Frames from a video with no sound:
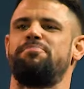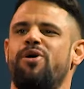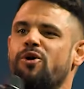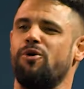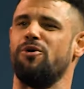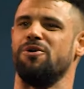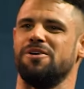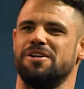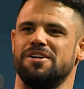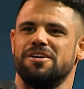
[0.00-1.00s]

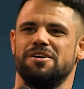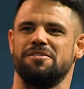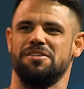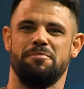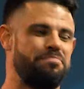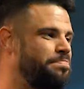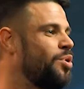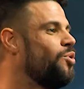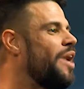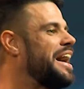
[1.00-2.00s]
pool The
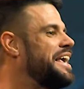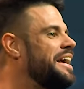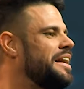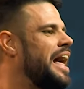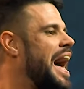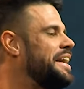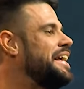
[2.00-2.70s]
pool, I can't, I